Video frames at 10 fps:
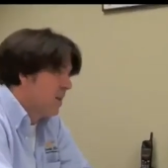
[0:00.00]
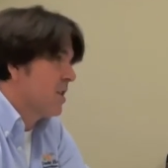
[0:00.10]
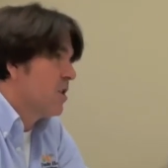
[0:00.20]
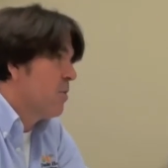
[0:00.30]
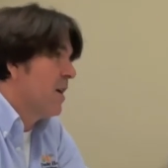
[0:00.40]
because
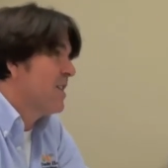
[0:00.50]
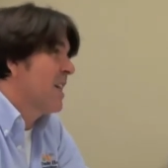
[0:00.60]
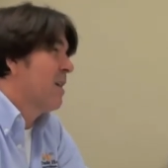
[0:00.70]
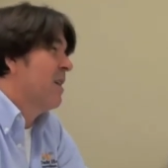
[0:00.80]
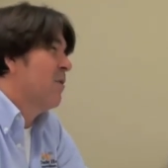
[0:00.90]
the smell is
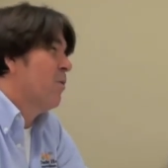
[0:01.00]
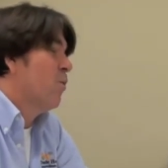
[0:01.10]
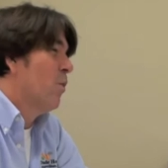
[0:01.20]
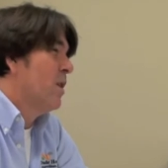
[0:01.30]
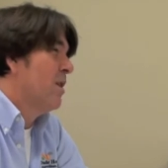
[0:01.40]
like
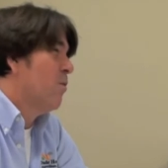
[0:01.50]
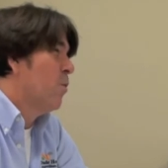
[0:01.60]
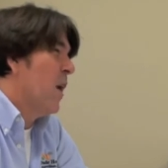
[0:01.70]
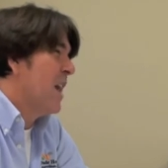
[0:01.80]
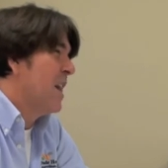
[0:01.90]

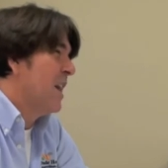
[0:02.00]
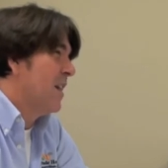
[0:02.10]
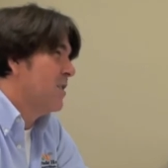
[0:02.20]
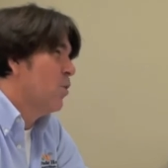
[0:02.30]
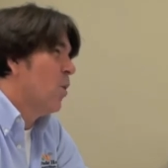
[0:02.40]
rotten
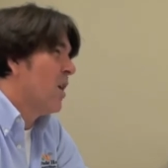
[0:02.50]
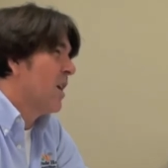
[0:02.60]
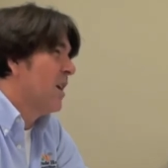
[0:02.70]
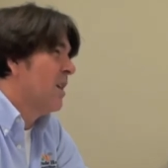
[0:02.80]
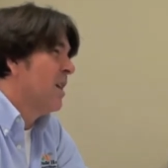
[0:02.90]
eggs. You
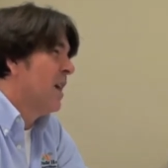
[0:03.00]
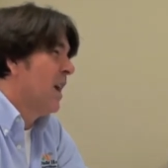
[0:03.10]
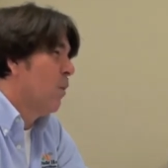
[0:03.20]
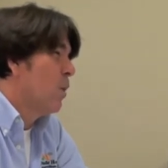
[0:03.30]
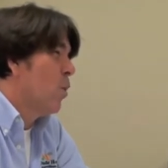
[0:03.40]
walk in,
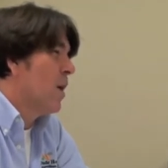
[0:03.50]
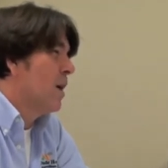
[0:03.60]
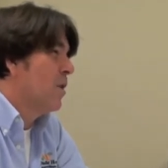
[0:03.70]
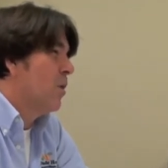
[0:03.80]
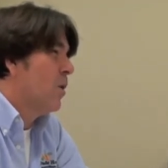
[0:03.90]
and we
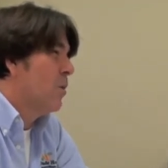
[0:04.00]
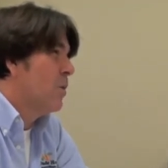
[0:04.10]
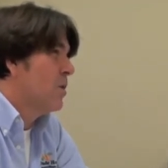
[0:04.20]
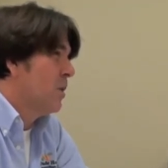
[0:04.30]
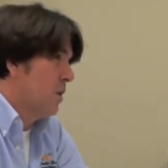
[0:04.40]
walk into a home
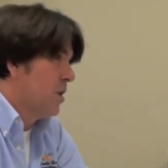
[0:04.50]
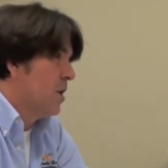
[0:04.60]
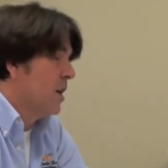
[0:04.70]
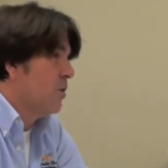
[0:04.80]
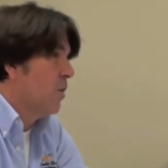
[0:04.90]
usually with a
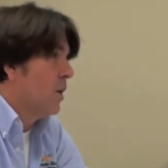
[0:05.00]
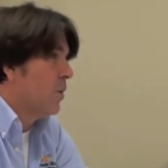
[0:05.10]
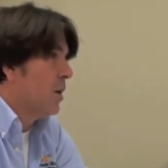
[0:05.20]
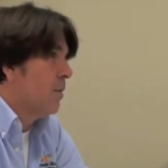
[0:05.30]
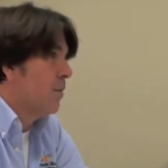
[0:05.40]
Chinese
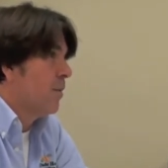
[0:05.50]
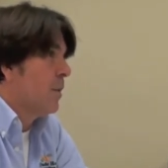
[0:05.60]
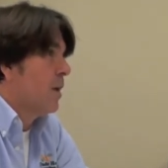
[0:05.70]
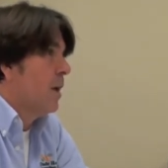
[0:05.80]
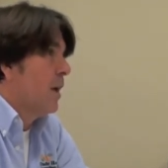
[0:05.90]
drywall,
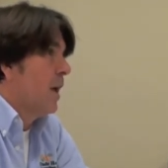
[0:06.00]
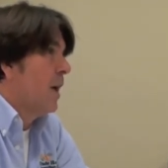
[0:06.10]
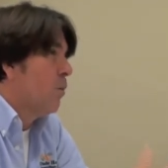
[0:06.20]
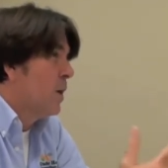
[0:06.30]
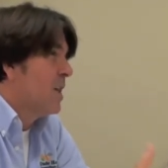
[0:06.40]
and